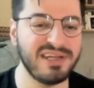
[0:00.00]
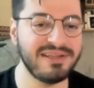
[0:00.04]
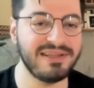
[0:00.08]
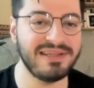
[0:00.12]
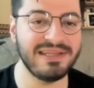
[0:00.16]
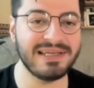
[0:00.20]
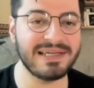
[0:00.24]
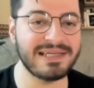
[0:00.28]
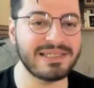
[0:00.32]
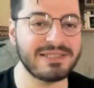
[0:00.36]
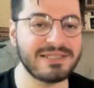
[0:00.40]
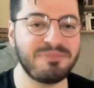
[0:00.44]
at
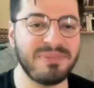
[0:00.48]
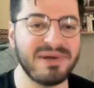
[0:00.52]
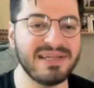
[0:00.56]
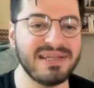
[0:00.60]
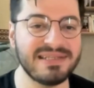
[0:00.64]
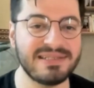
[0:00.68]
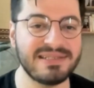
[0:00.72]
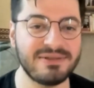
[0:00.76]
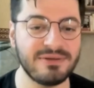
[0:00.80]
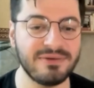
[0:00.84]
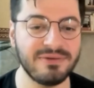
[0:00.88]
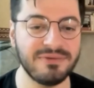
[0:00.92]
the
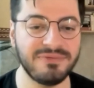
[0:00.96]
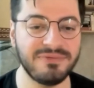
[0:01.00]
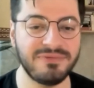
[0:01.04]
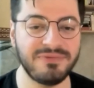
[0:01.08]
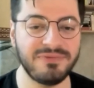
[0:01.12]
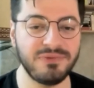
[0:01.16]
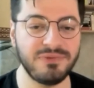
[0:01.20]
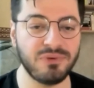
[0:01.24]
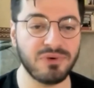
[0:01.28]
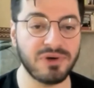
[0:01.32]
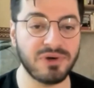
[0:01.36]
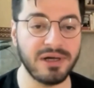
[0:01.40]
expense of
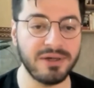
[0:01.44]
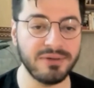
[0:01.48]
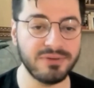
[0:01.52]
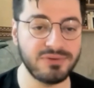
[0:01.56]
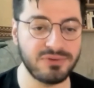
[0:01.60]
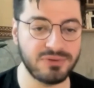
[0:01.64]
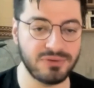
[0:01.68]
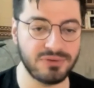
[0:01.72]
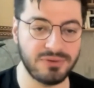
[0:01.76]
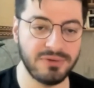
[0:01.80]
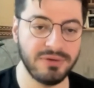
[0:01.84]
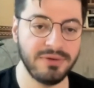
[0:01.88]
your
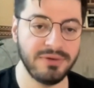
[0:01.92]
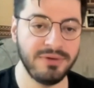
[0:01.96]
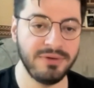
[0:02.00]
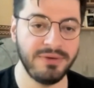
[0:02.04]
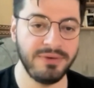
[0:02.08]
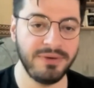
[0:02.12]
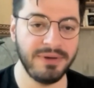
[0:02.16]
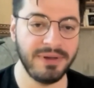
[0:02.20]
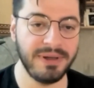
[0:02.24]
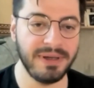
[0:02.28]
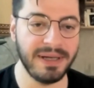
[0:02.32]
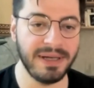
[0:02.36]
culture,
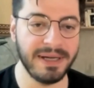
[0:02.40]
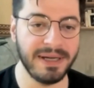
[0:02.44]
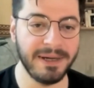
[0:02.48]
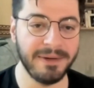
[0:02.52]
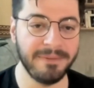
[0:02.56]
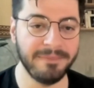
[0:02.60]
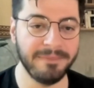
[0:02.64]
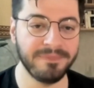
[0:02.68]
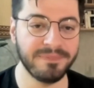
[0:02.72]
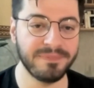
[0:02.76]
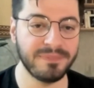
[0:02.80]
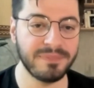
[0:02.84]

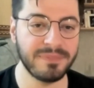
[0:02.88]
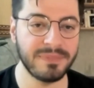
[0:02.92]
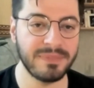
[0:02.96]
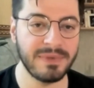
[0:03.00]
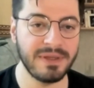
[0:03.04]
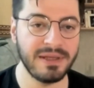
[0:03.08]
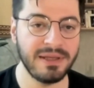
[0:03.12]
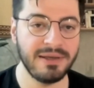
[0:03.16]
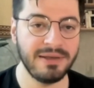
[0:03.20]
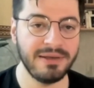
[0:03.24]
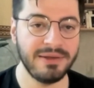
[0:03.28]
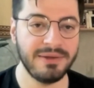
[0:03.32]
you
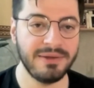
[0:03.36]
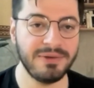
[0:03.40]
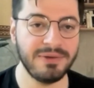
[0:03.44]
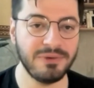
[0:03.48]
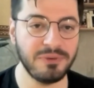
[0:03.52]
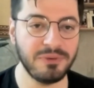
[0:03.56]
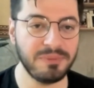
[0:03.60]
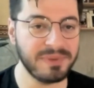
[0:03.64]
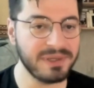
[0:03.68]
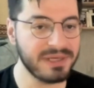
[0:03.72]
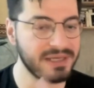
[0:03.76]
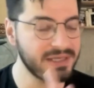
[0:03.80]

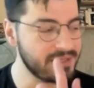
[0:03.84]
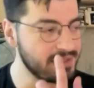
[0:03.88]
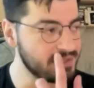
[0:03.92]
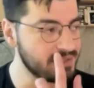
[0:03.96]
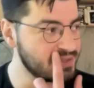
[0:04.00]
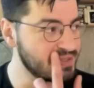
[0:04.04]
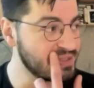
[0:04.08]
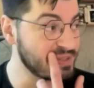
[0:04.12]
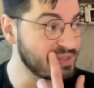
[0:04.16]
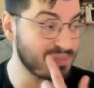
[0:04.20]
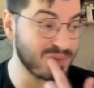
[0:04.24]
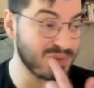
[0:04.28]
know,
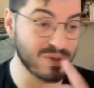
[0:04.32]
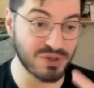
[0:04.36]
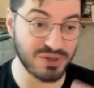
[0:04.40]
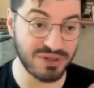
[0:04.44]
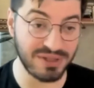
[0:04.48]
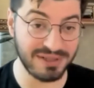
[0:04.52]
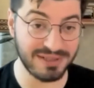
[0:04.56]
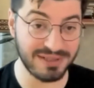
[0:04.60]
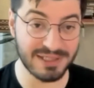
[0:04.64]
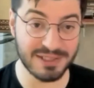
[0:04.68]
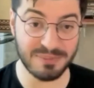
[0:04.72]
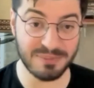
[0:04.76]
because
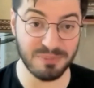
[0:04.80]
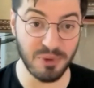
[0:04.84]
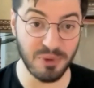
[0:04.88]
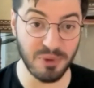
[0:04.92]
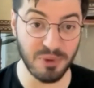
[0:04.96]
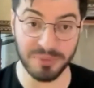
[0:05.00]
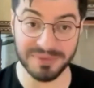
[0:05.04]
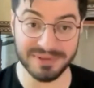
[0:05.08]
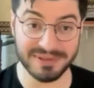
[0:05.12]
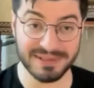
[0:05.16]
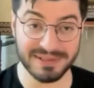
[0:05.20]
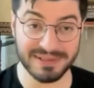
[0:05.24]
especially in this
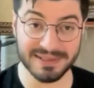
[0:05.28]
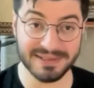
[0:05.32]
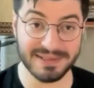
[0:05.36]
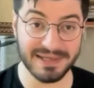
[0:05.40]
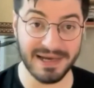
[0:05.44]
moment in